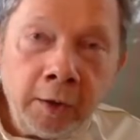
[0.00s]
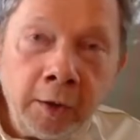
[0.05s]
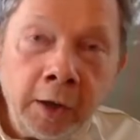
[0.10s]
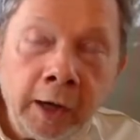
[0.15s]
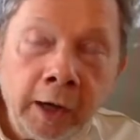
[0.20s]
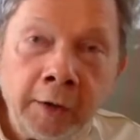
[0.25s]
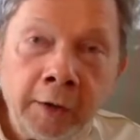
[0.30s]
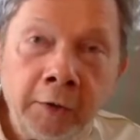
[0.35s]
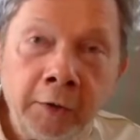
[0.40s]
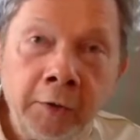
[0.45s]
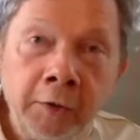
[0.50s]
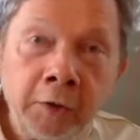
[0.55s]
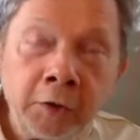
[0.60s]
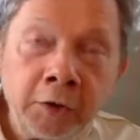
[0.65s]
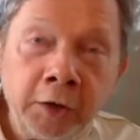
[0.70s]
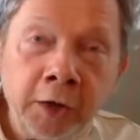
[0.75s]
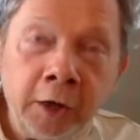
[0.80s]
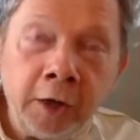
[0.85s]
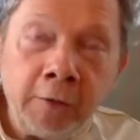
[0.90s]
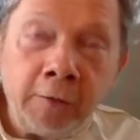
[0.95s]
And the
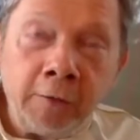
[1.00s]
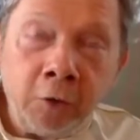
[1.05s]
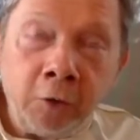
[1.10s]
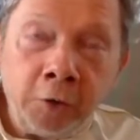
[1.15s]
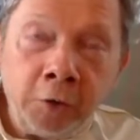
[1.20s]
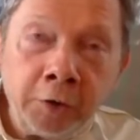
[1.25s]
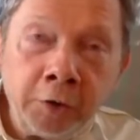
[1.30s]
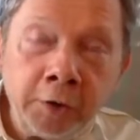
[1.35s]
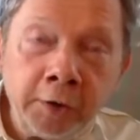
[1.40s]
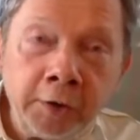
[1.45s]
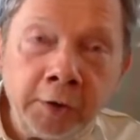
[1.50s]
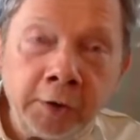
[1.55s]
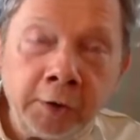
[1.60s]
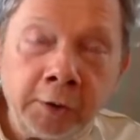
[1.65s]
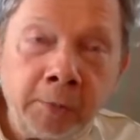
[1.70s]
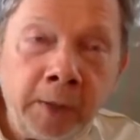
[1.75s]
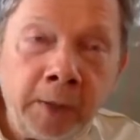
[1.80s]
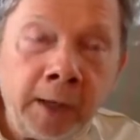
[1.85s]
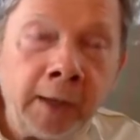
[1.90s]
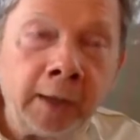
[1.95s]
state of consciousness is
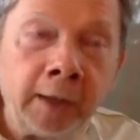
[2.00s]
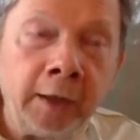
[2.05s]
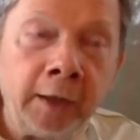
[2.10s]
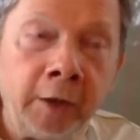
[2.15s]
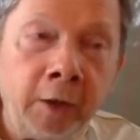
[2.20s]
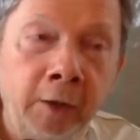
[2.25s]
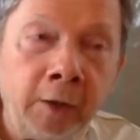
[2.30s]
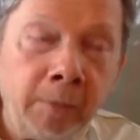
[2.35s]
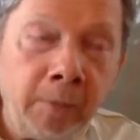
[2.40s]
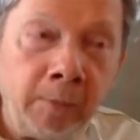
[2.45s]
partly